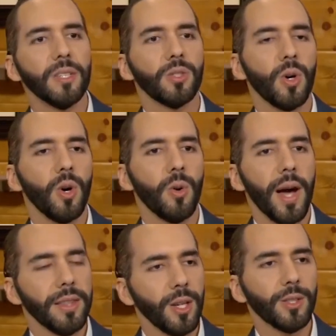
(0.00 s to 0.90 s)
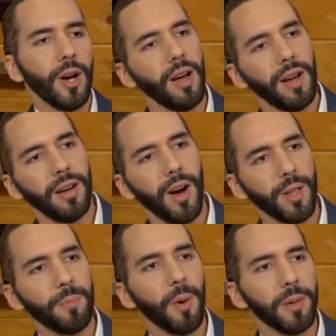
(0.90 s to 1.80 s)
So, and there's
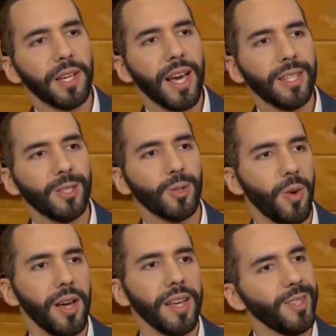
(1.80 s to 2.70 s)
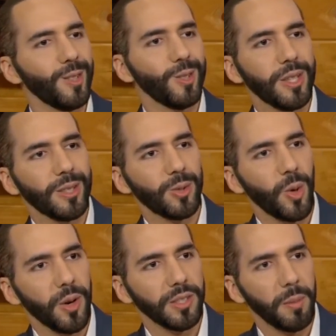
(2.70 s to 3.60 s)
other publications writing interesting
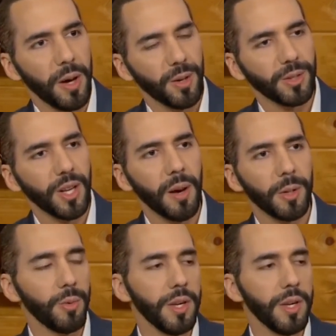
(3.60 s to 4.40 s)
stories about El Salvador.